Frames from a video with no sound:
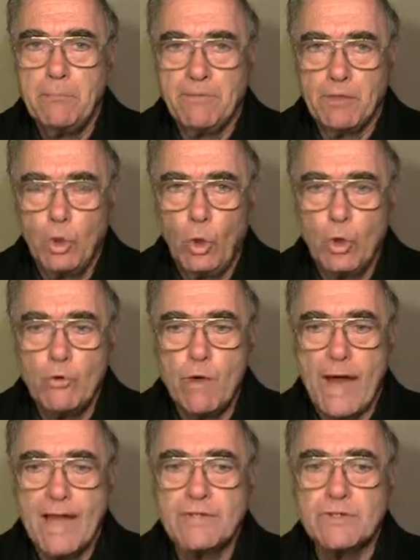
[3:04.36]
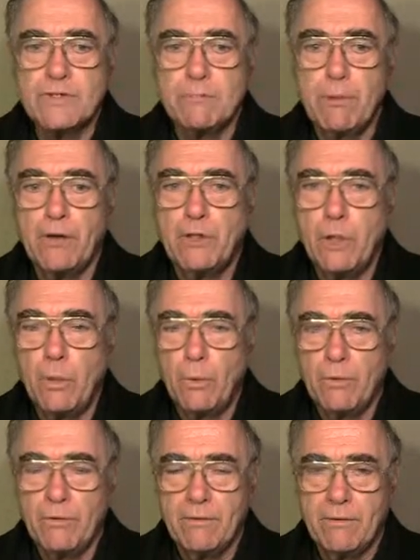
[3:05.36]
But the Lord rises upon
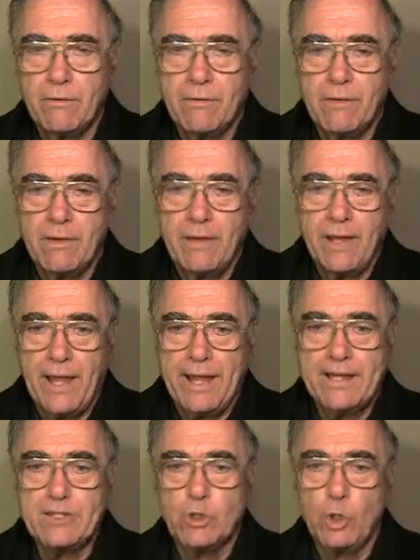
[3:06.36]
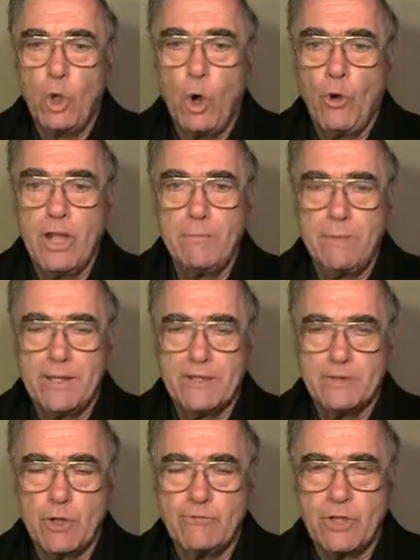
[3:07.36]
you, and his glory
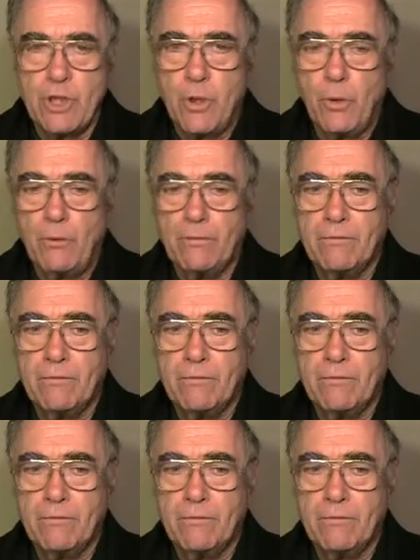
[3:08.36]
appears over you.